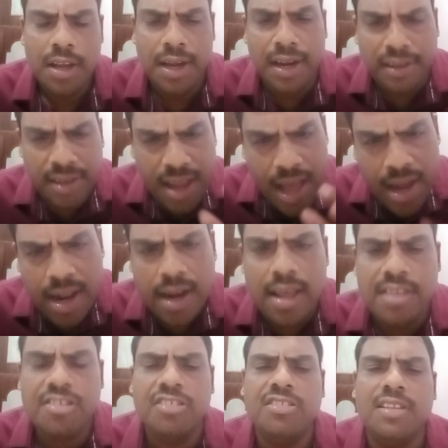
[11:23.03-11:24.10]
It
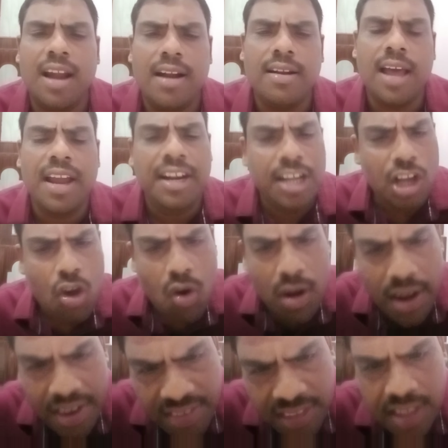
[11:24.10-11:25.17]
analyzes the data, it
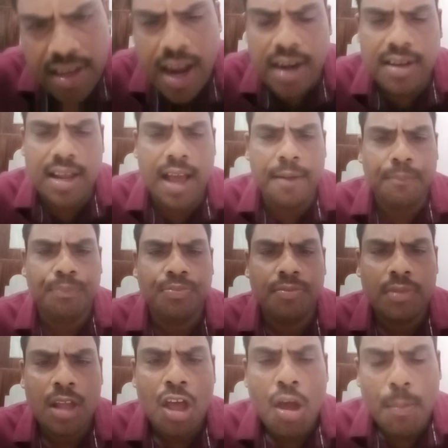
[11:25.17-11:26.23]
collects the data,
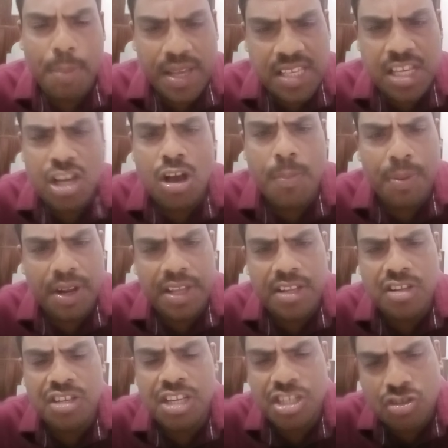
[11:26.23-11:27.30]
basing upon
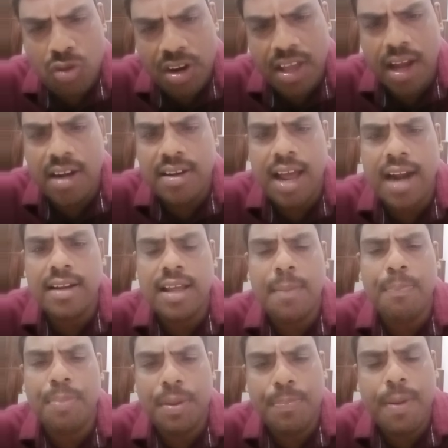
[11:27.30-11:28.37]
historical
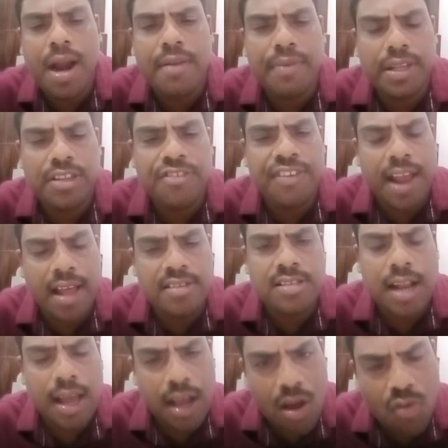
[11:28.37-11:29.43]
data prepared by the
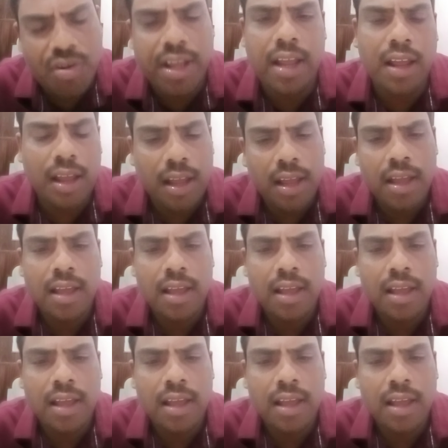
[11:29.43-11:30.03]
financial accounting,